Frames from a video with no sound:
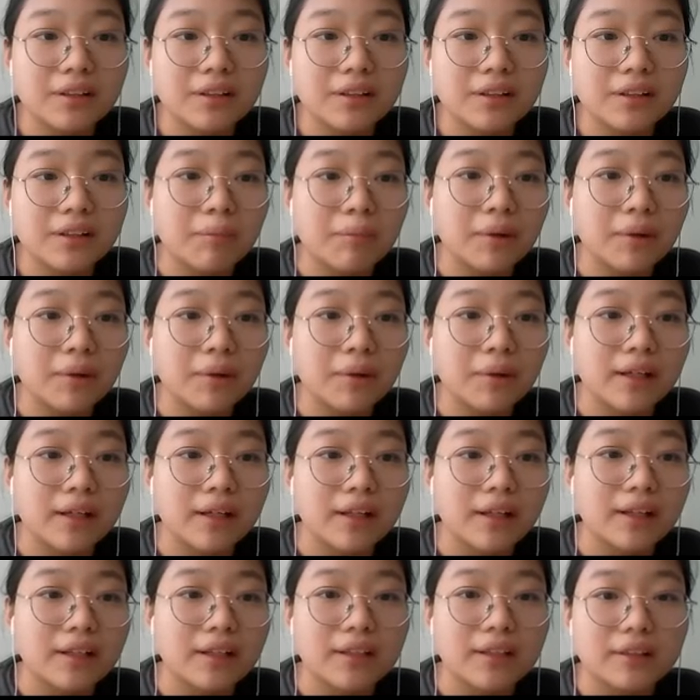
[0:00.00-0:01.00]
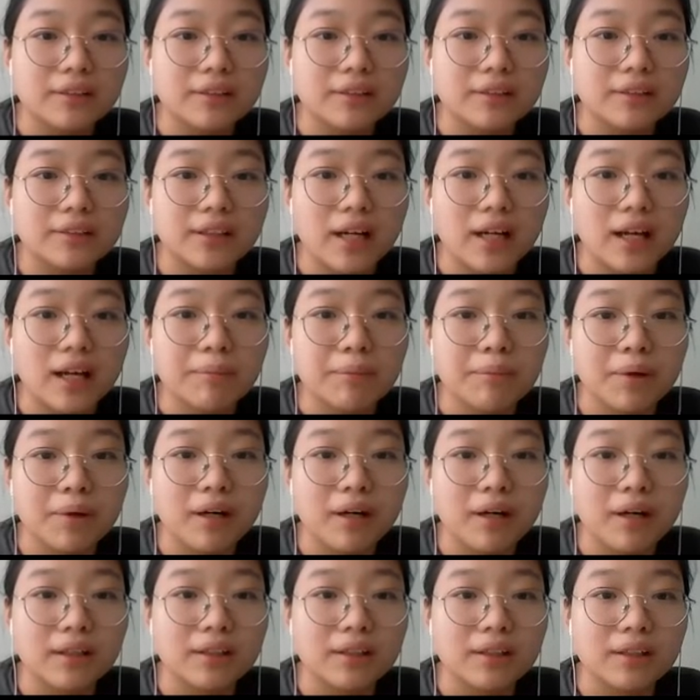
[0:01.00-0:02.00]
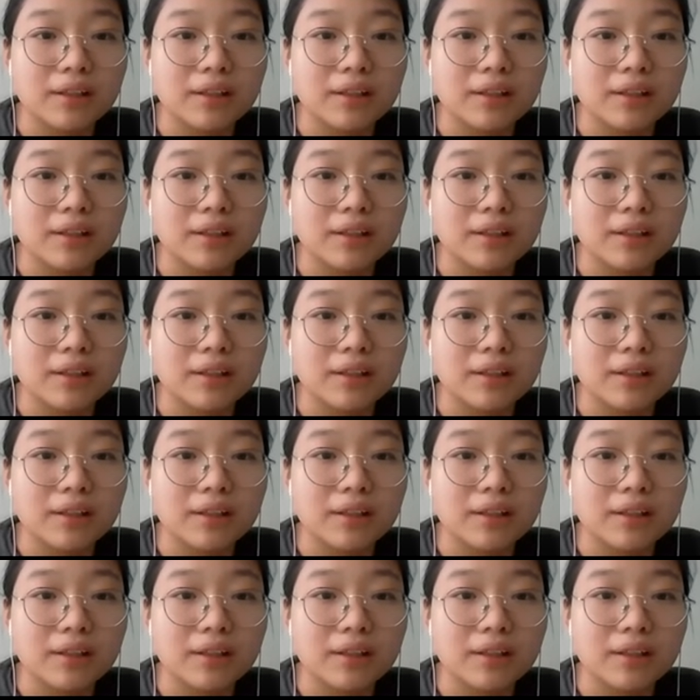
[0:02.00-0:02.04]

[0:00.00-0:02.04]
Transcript: I put it in chat box.